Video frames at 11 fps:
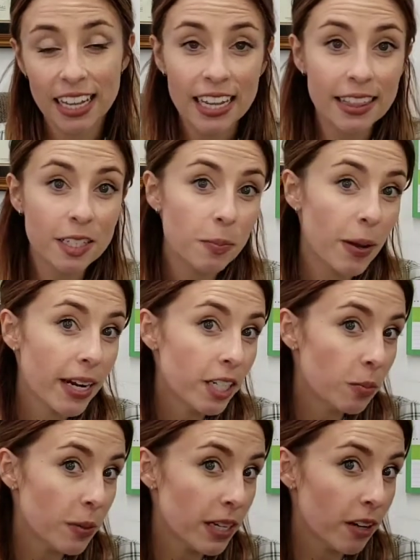In the
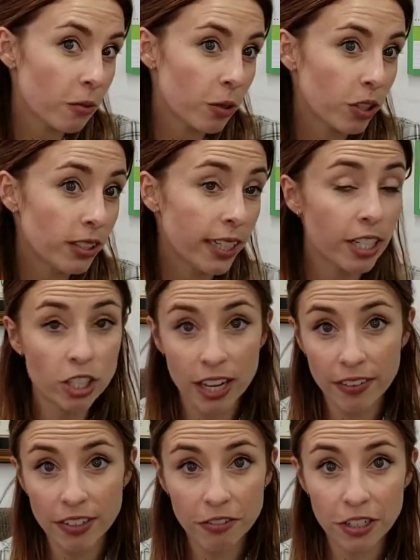Spanish-speaking world, they just have
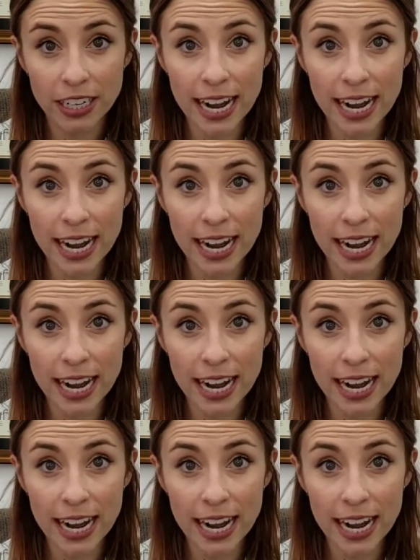different